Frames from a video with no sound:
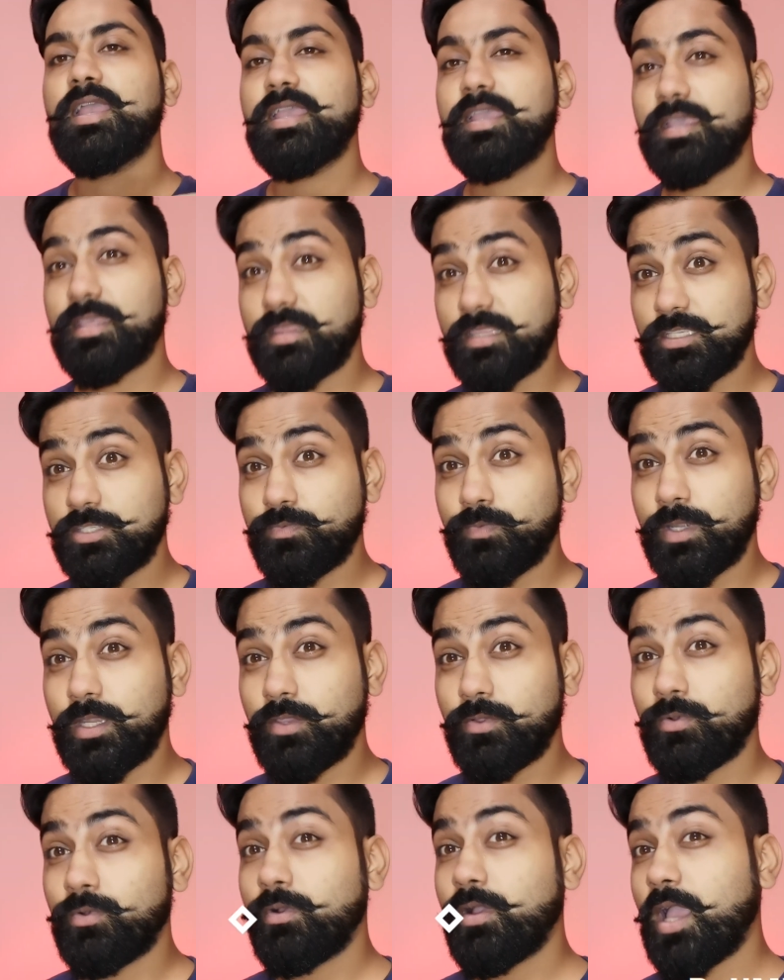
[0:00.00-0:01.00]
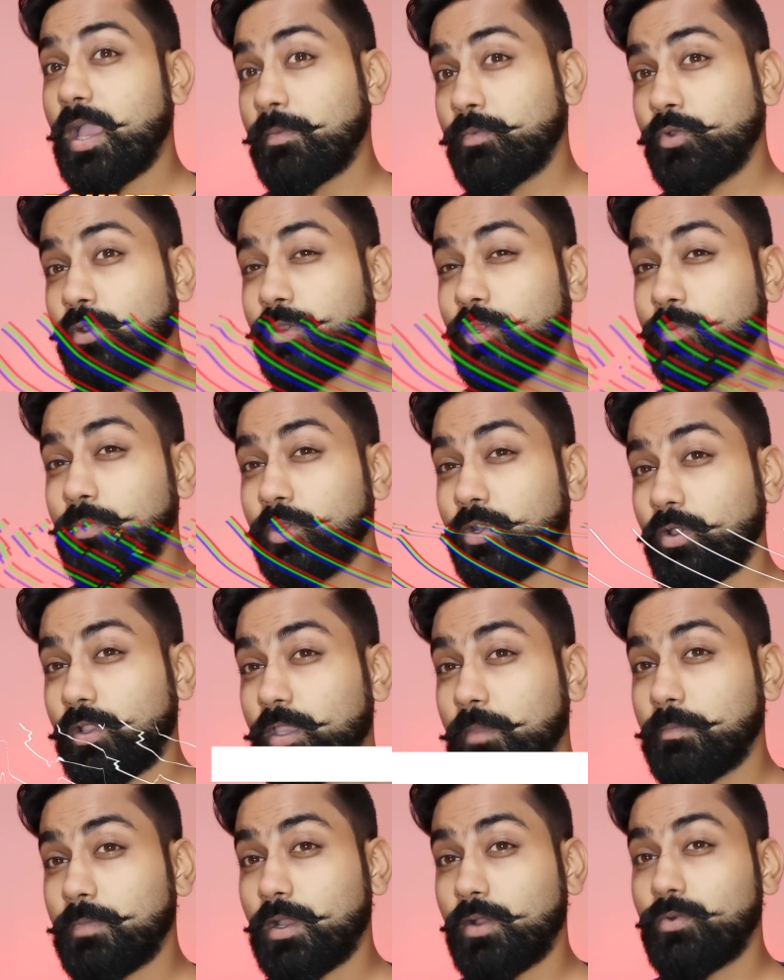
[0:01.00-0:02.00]
In this video, I'm going to be
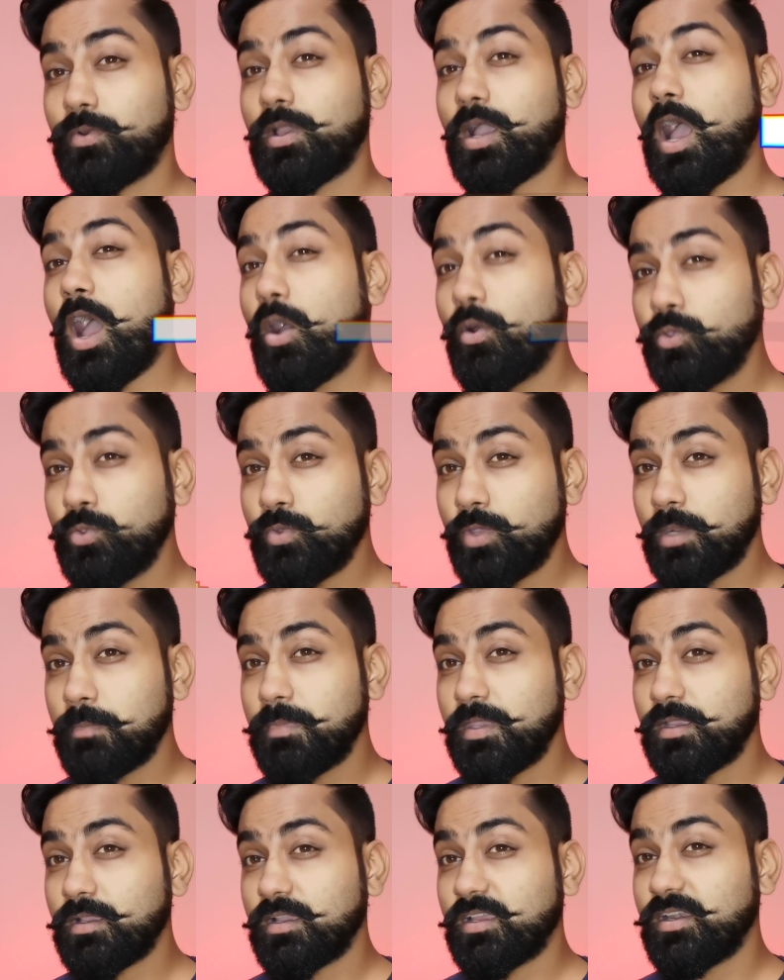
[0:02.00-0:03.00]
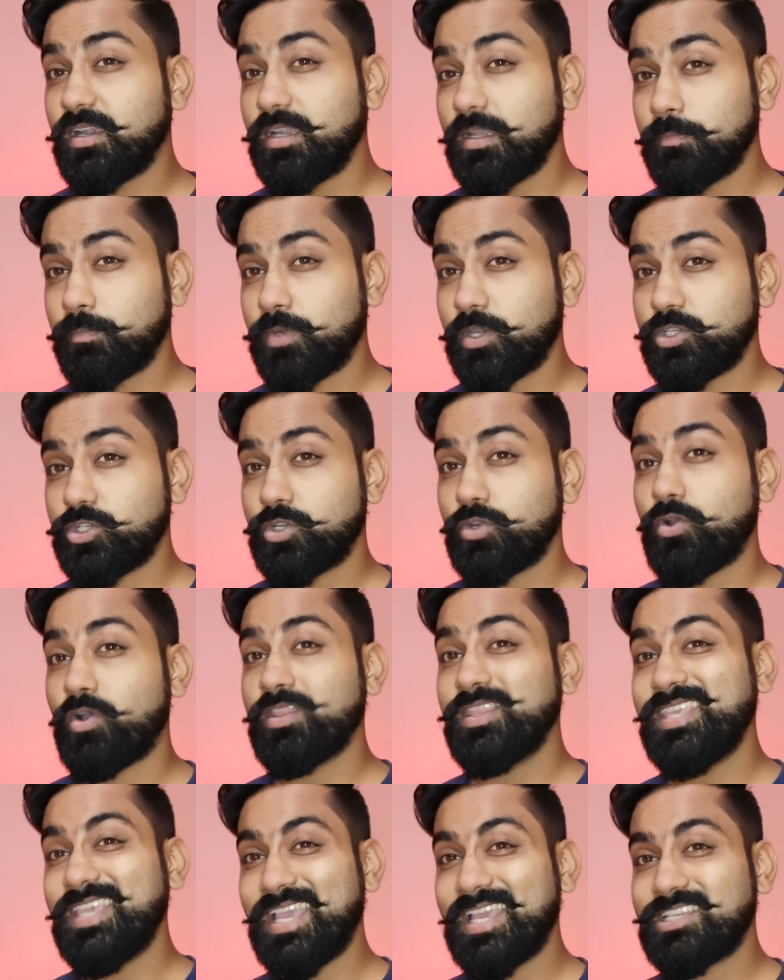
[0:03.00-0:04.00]
talking about how you can make a great impression on
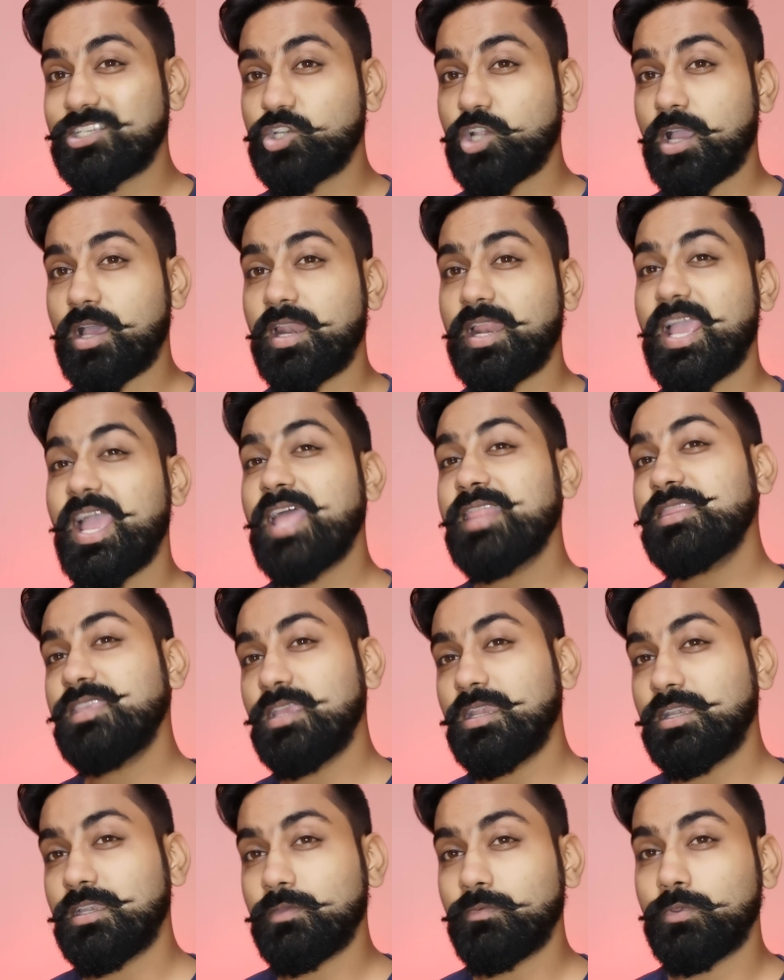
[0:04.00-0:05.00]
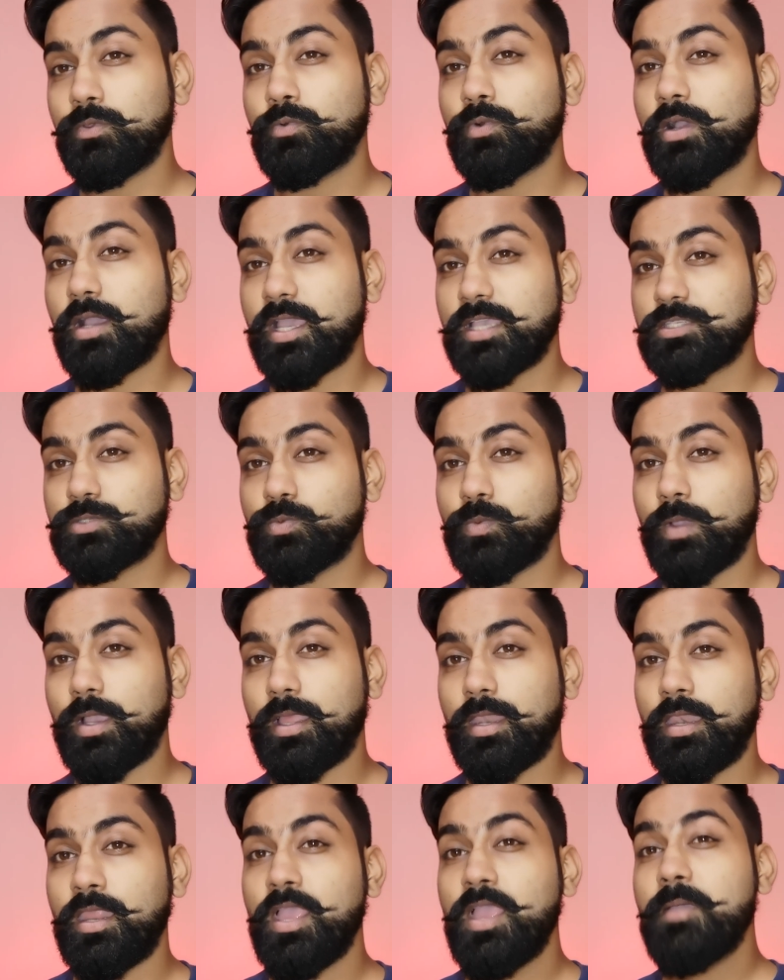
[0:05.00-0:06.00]
the HR and the interviewer as
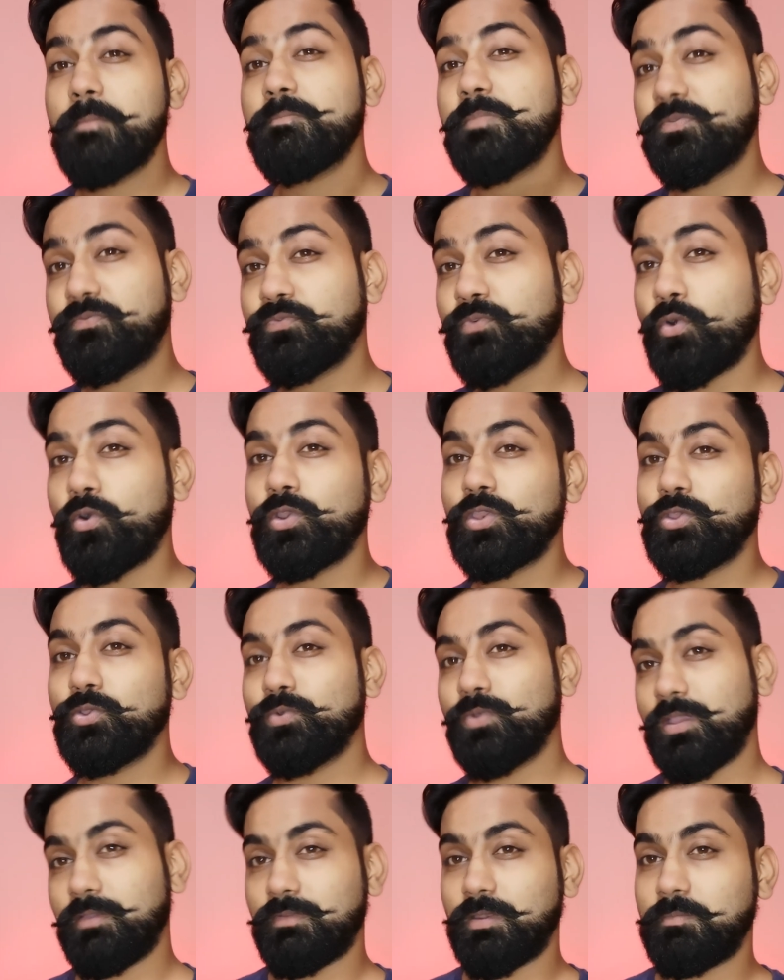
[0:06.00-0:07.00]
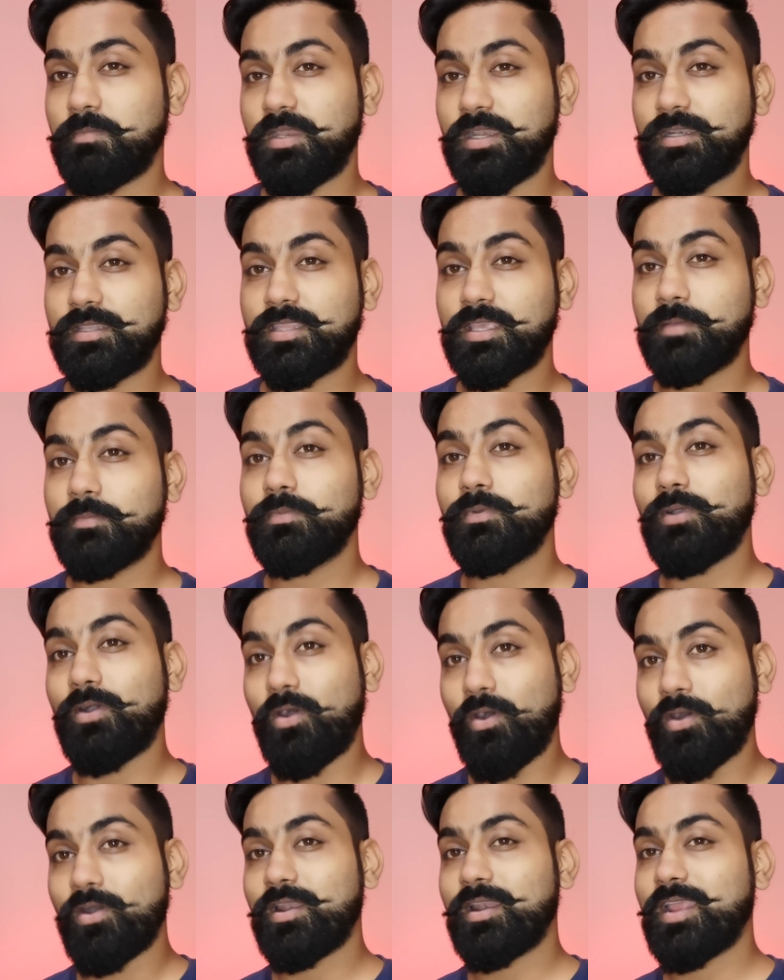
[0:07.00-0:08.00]
well before you even meet them
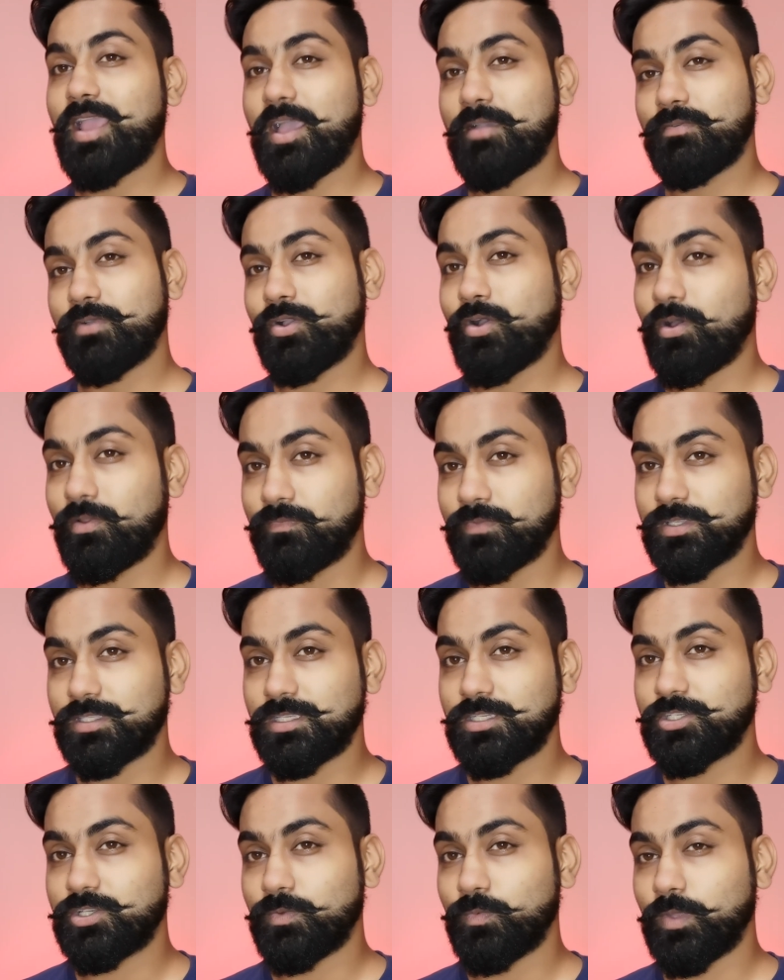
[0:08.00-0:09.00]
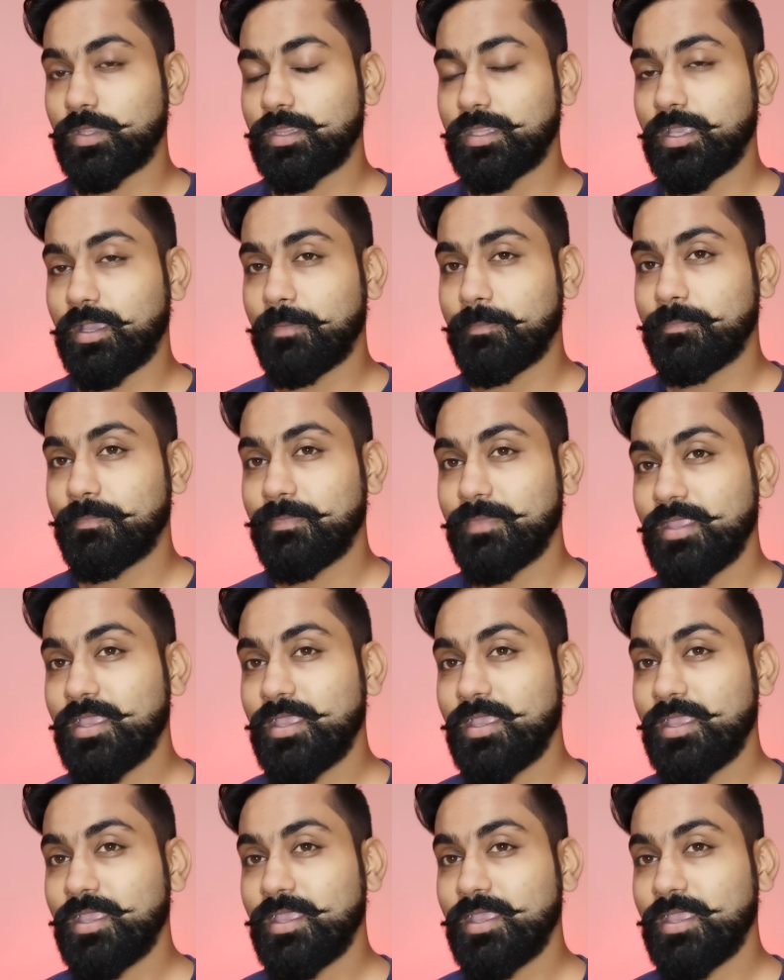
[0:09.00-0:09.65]
or have a conversation with them.